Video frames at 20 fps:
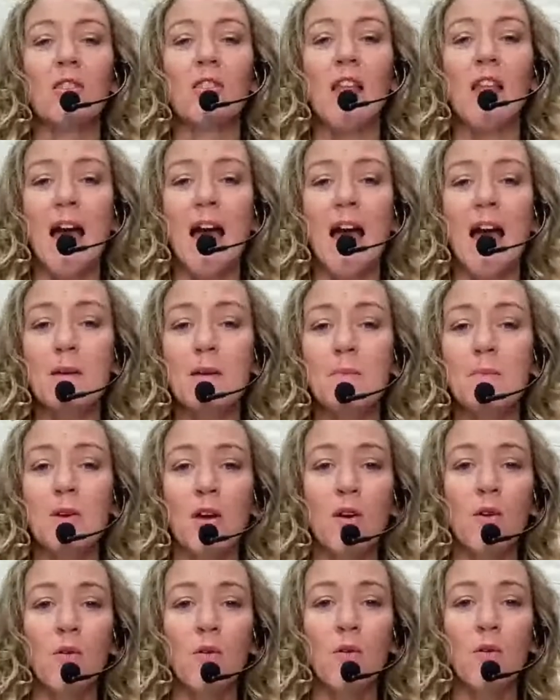let him
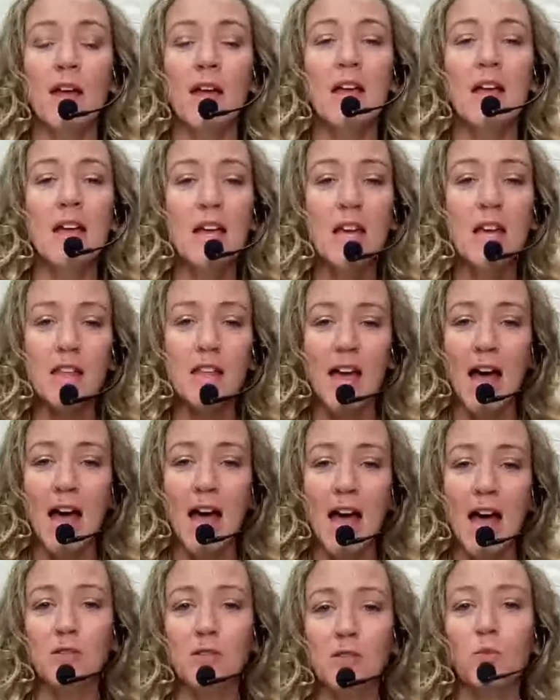know that
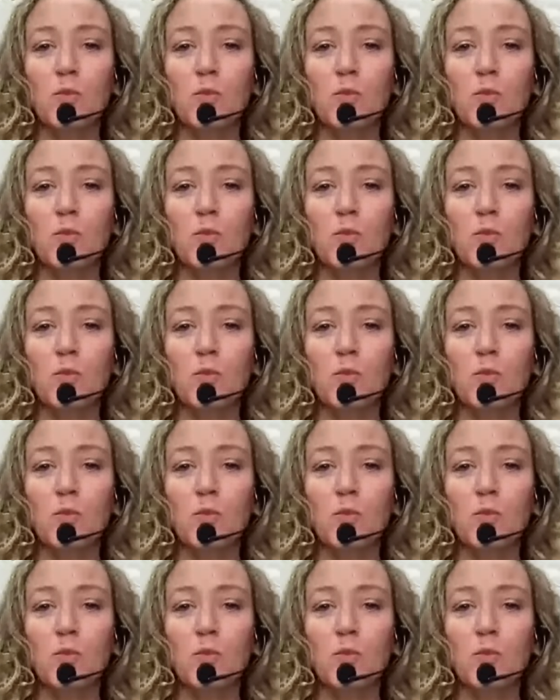that's